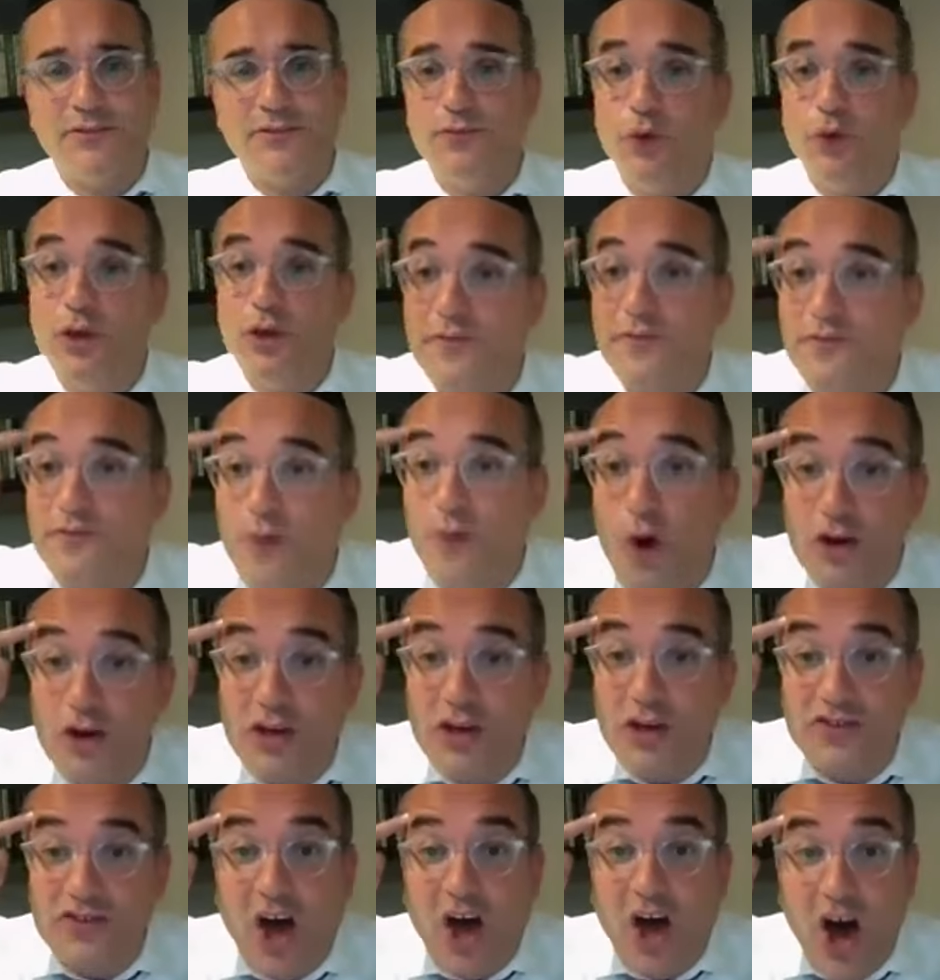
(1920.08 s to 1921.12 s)
you only
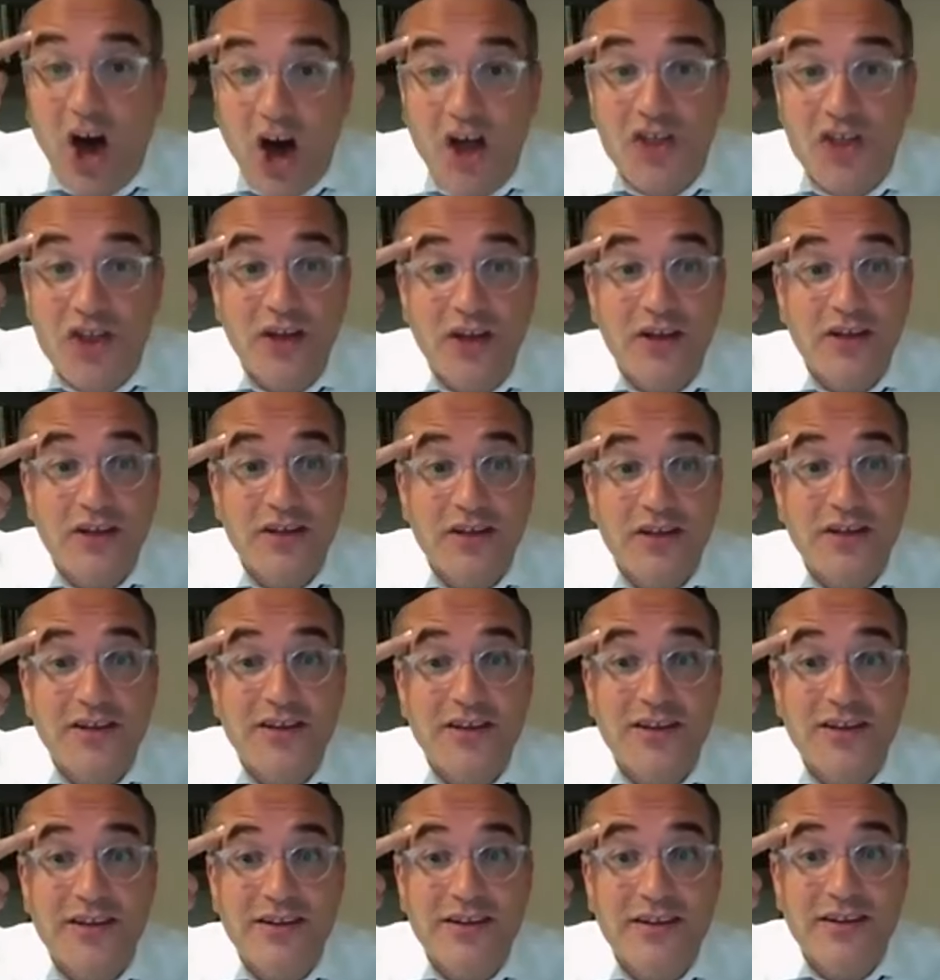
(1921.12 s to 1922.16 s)
focus on
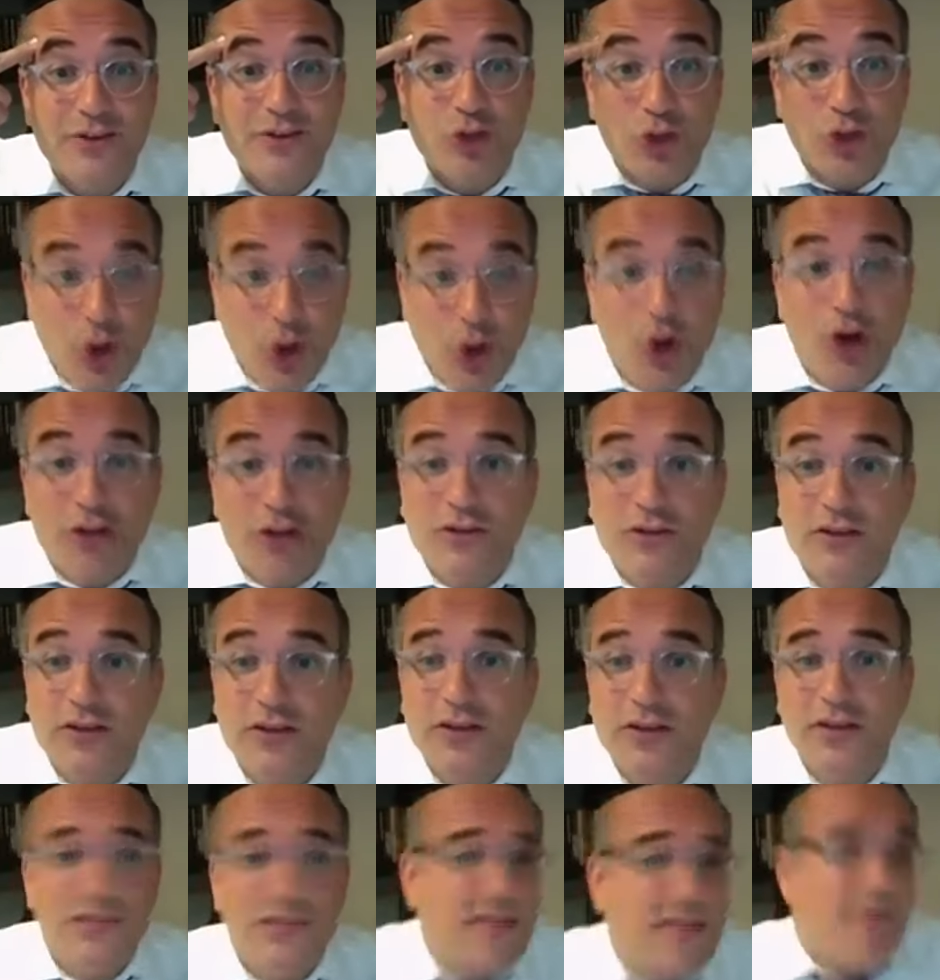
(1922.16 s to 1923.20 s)
the dirt.
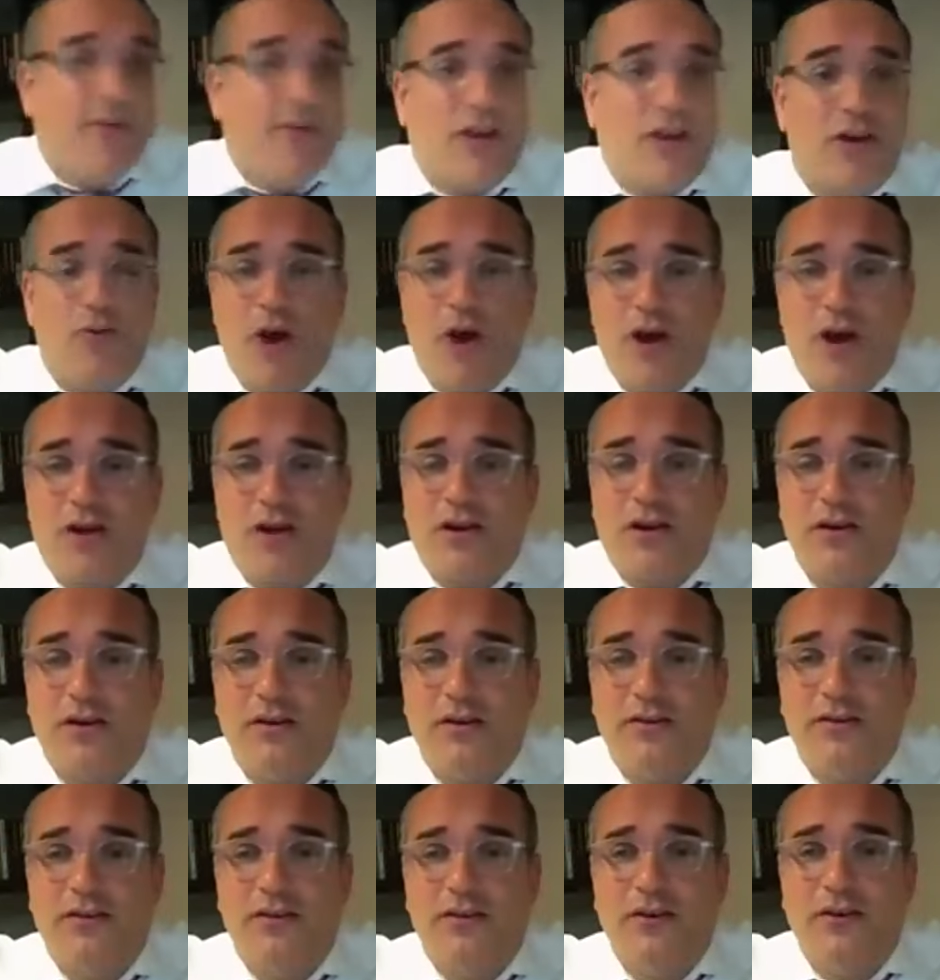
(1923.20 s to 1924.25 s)
It's never going to work.
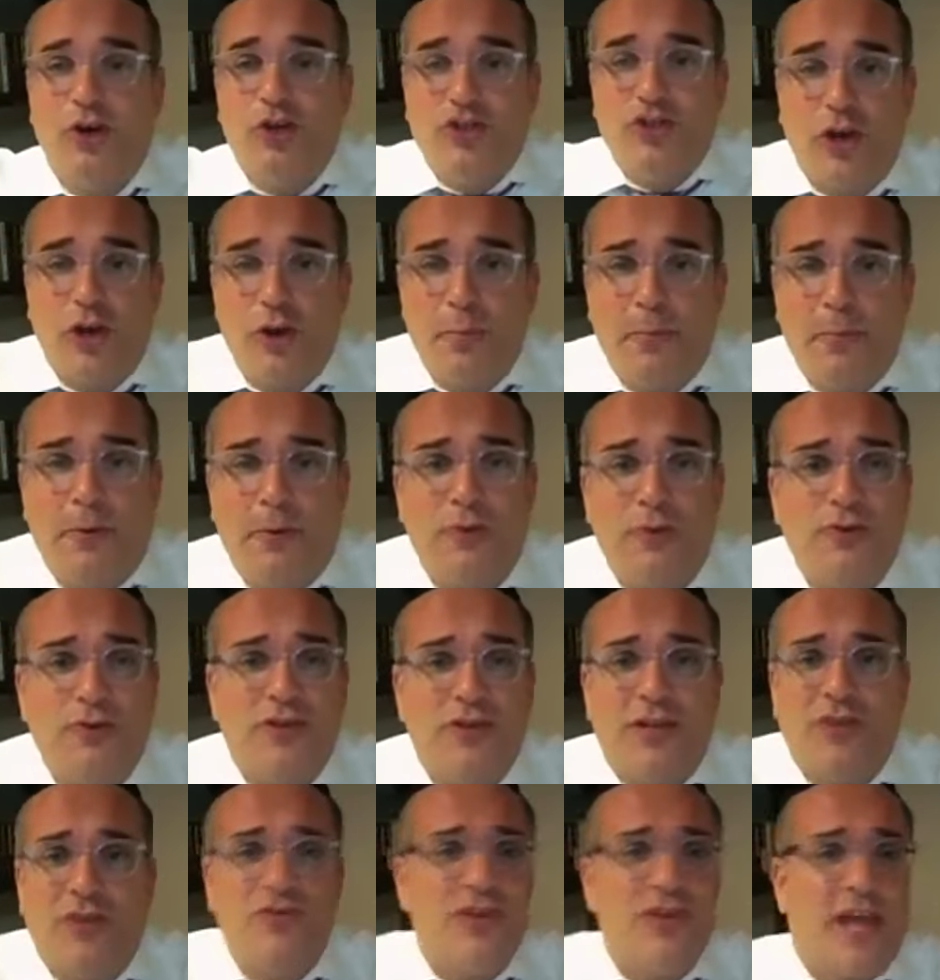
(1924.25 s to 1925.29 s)
A dirty person
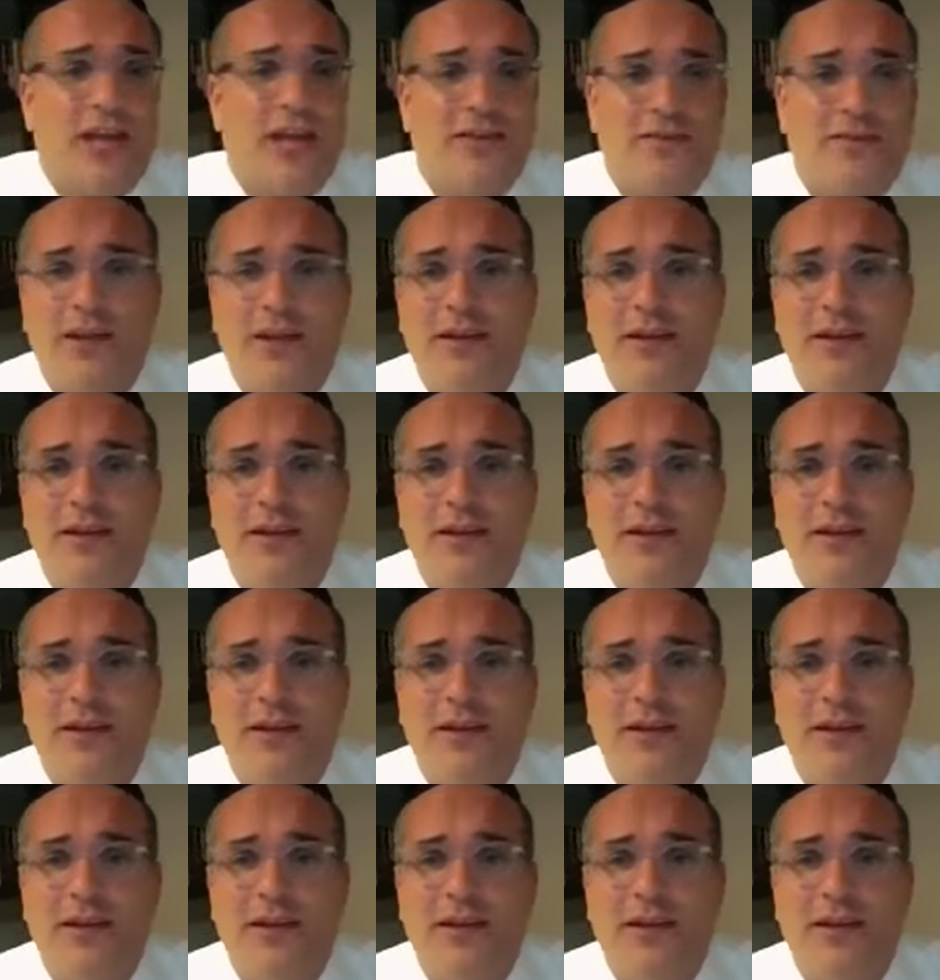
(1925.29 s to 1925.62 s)
doesn't get.